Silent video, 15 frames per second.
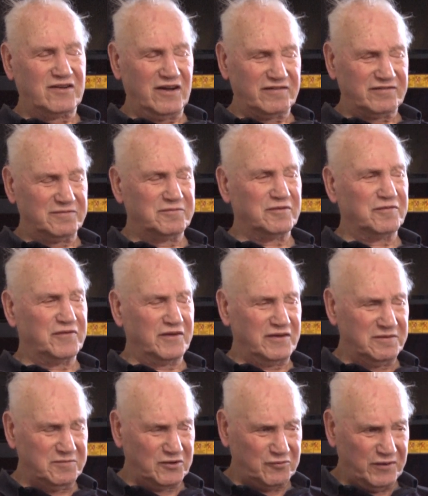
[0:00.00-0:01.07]
customs officials,
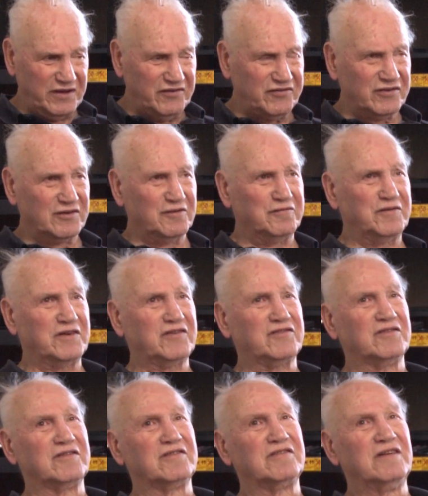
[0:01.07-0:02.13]
immigration
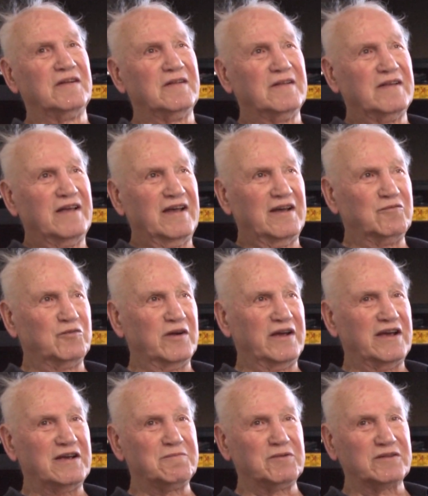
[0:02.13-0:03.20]
officials, and were
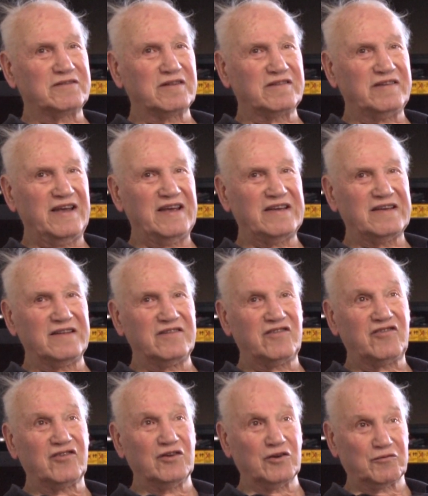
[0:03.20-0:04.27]
able to take in
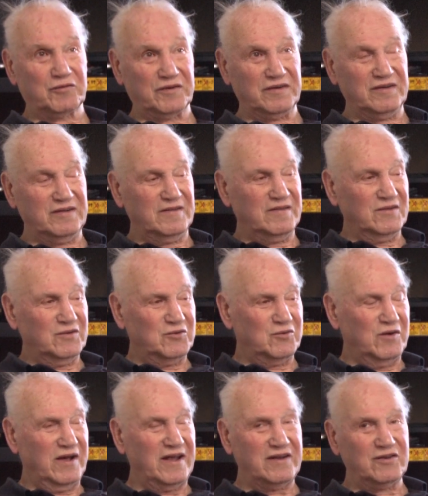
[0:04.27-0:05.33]
children
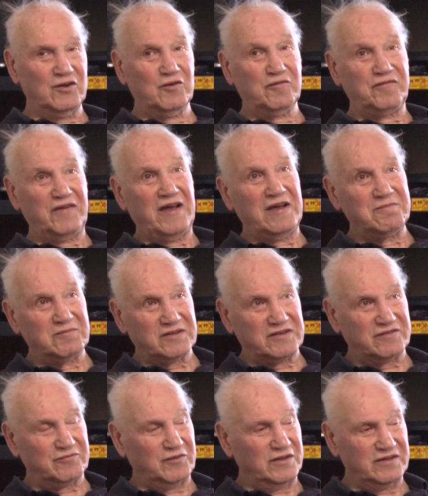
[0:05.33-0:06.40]
who had no
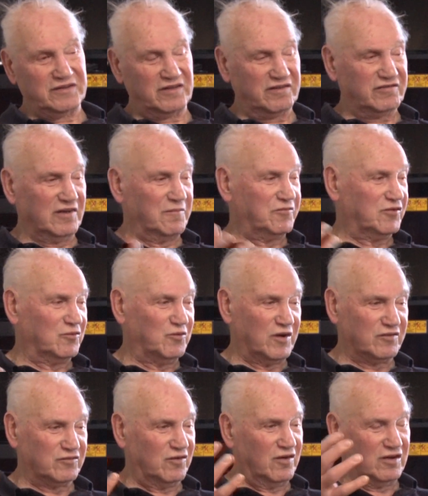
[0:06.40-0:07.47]
families. Well, the assumption
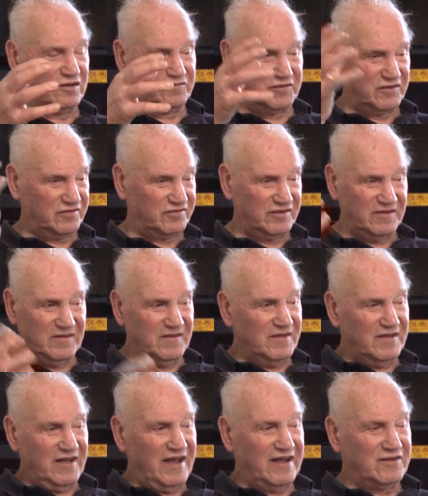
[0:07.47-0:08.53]
was all of us
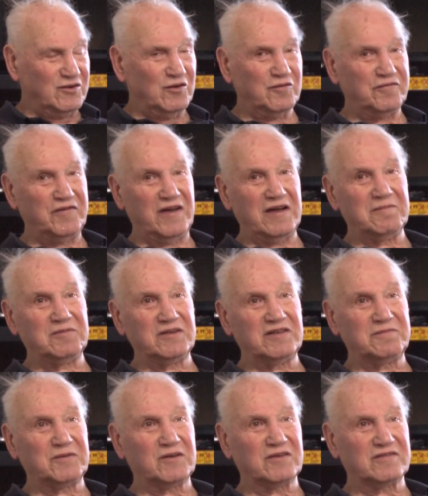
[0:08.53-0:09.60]
had no
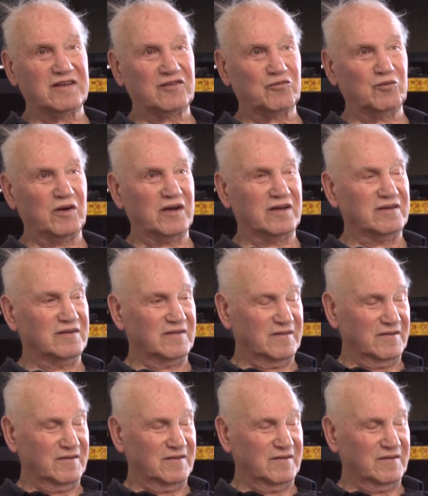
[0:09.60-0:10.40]
families, because that's why,